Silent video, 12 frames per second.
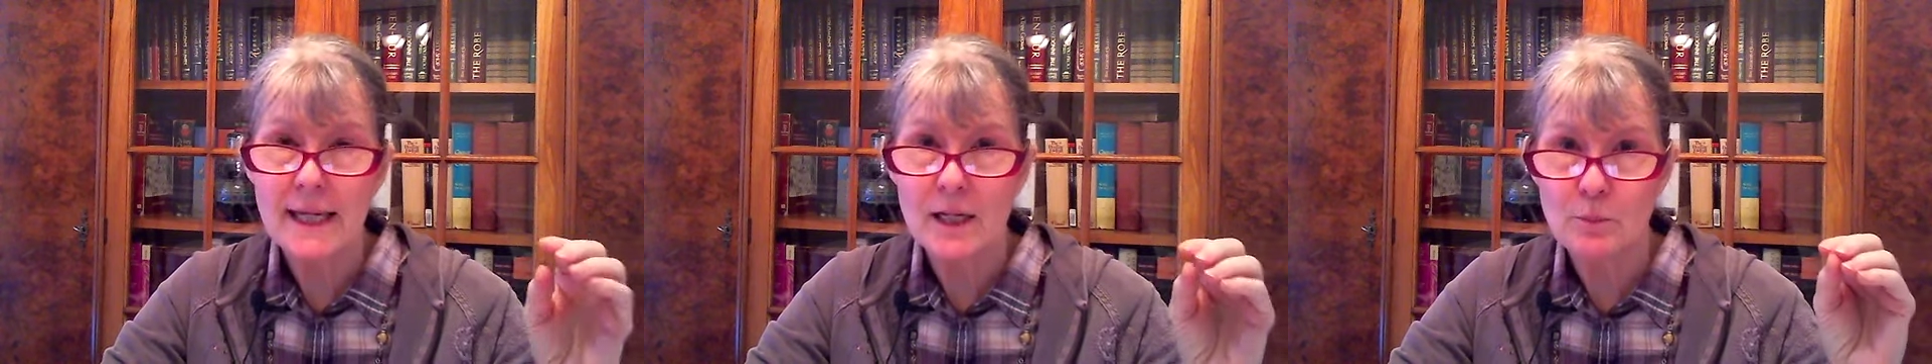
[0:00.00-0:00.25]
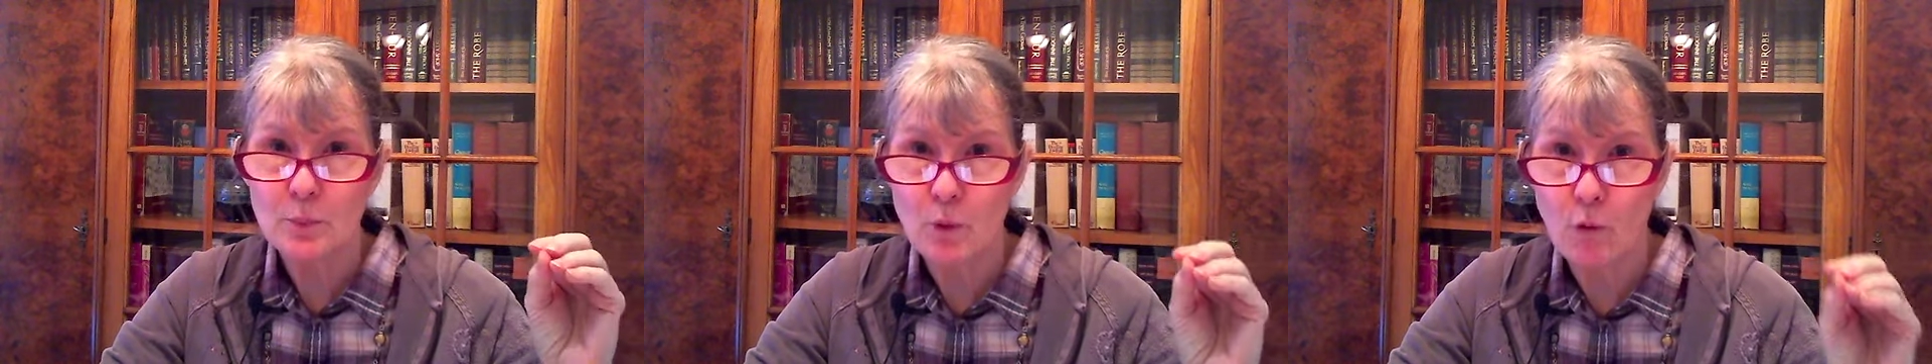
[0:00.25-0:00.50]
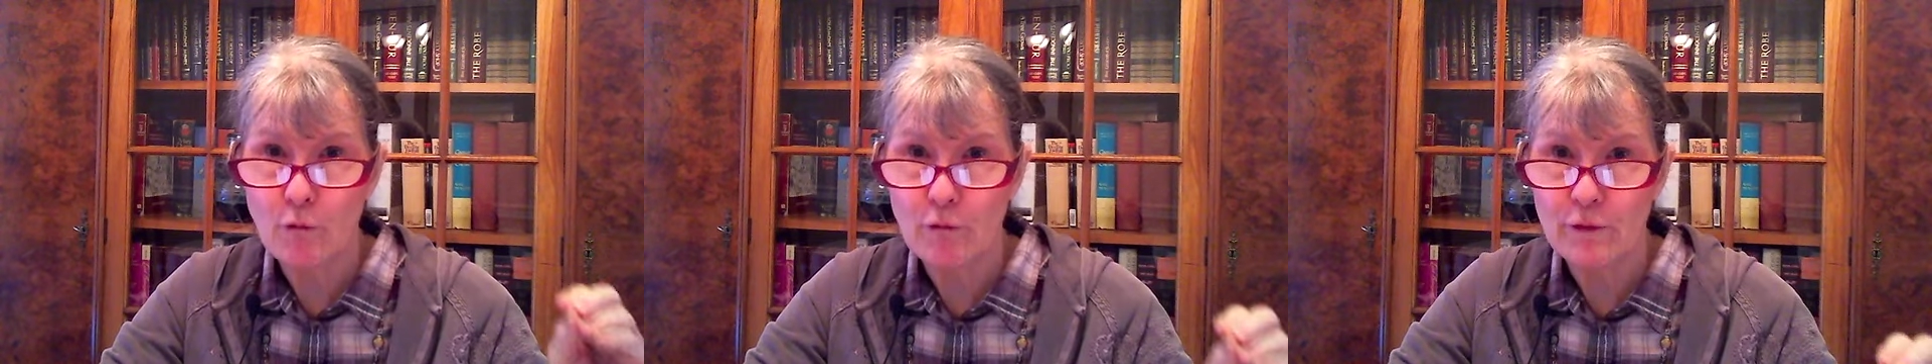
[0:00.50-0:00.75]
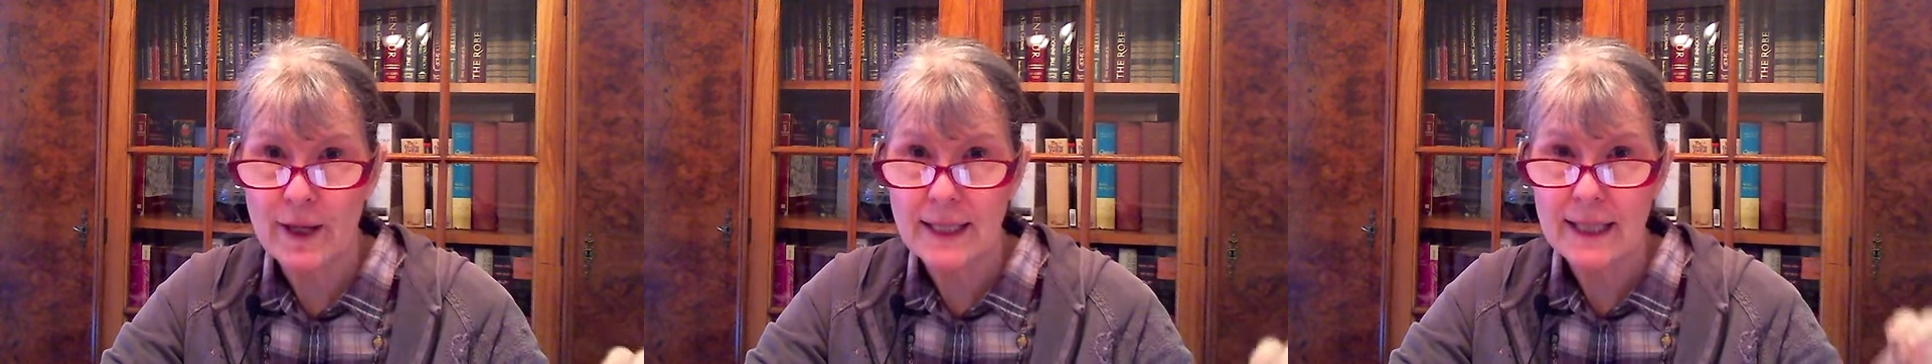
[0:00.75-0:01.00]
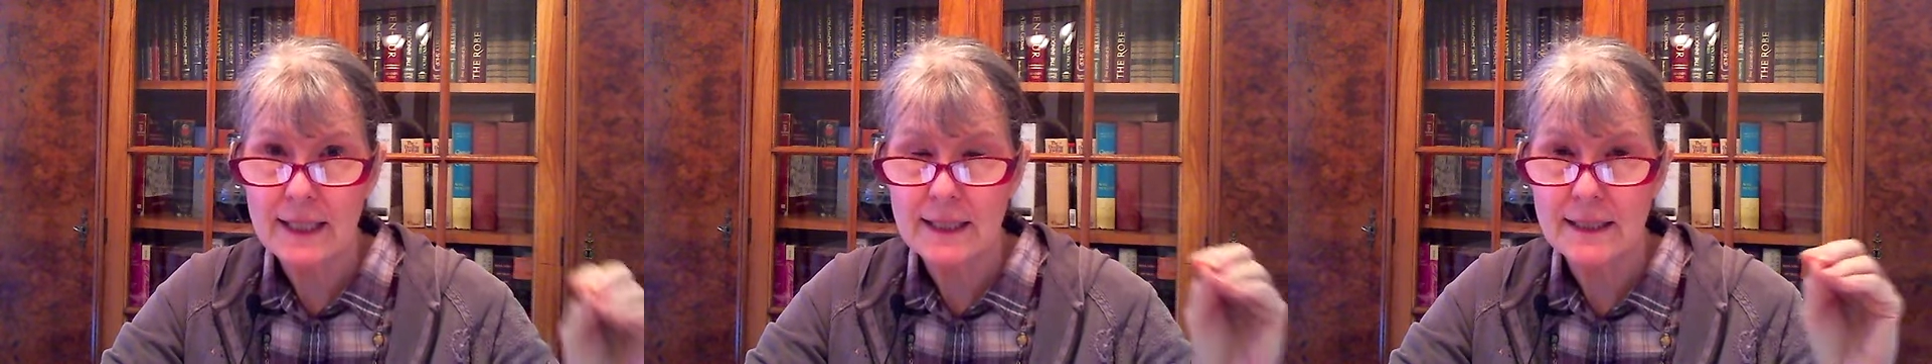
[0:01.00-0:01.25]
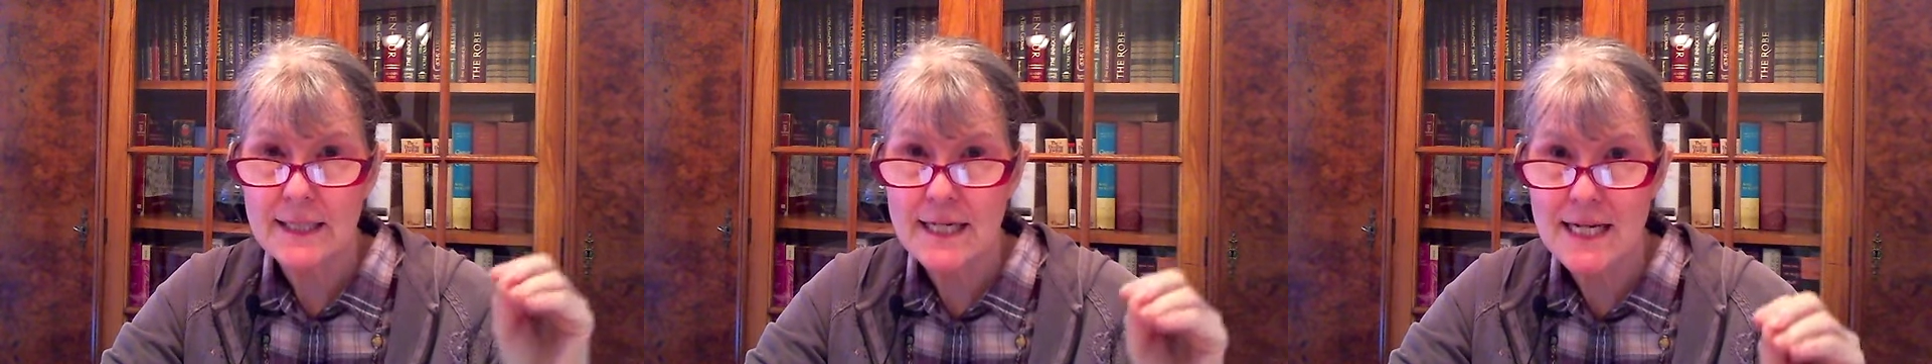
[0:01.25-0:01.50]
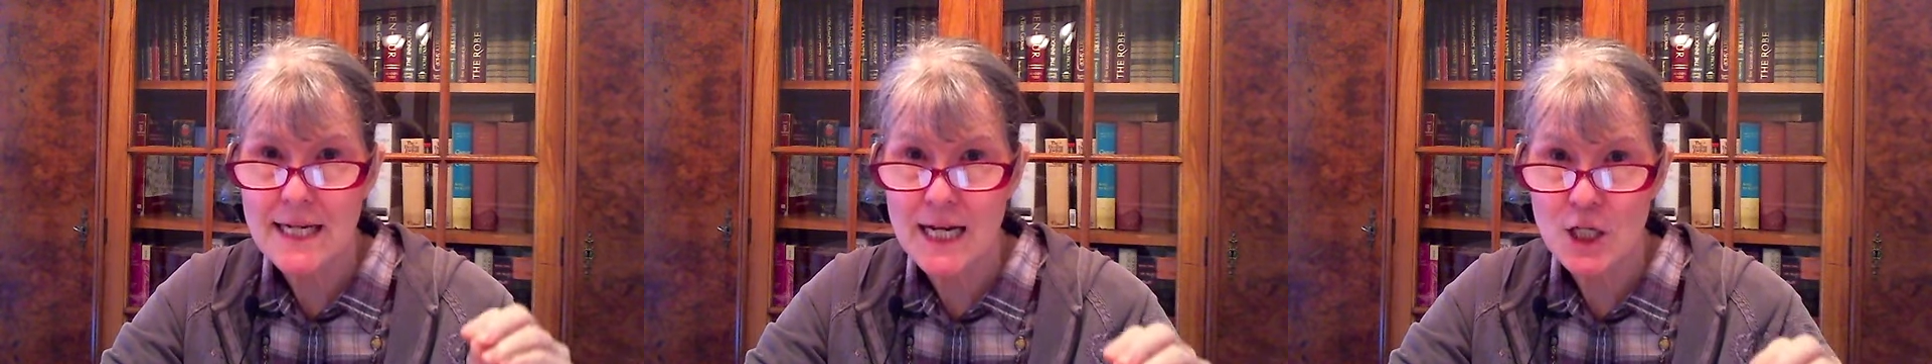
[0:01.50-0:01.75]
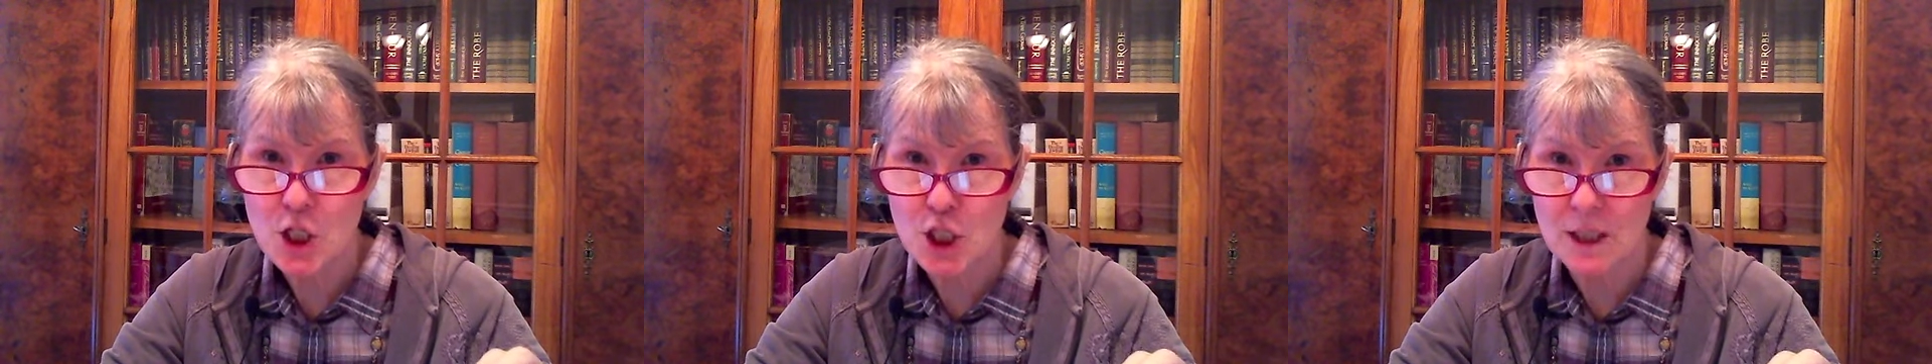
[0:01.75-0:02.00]
a prophetic
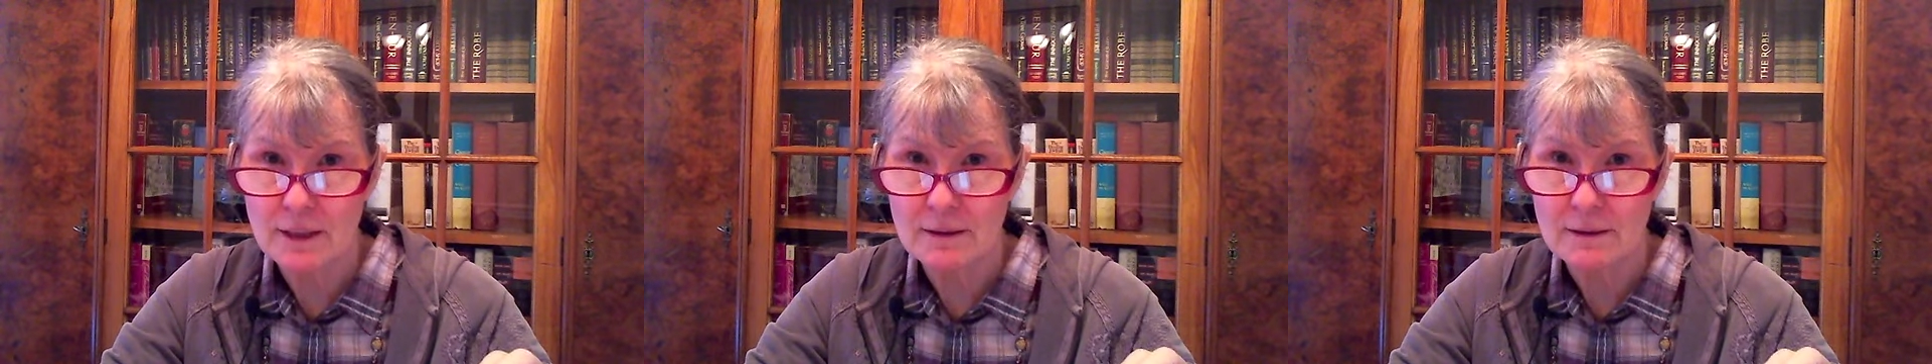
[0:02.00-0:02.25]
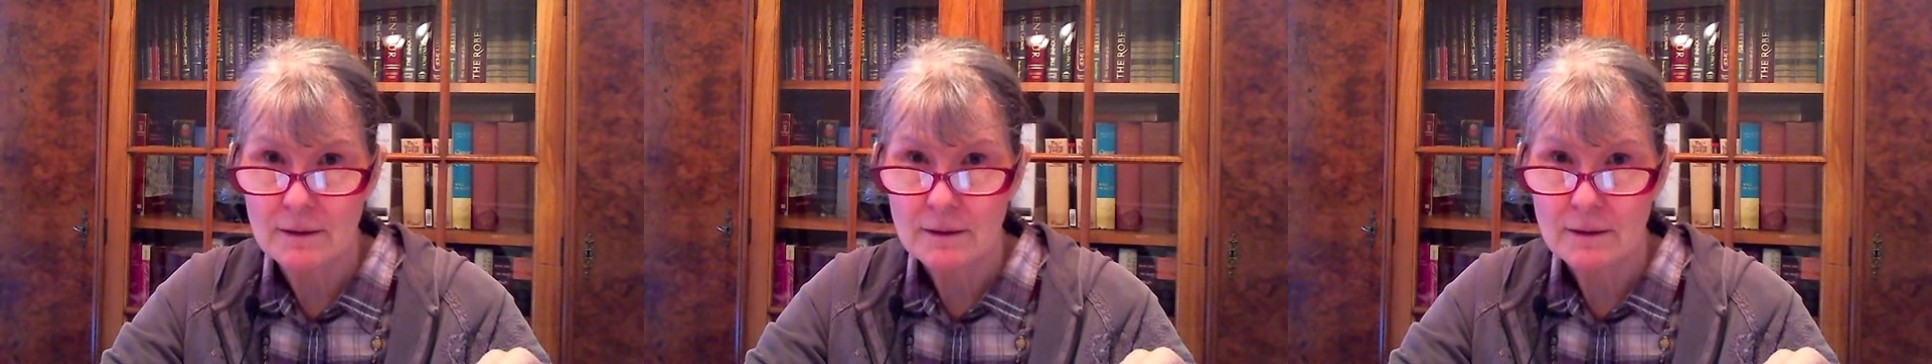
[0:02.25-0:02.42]
nation.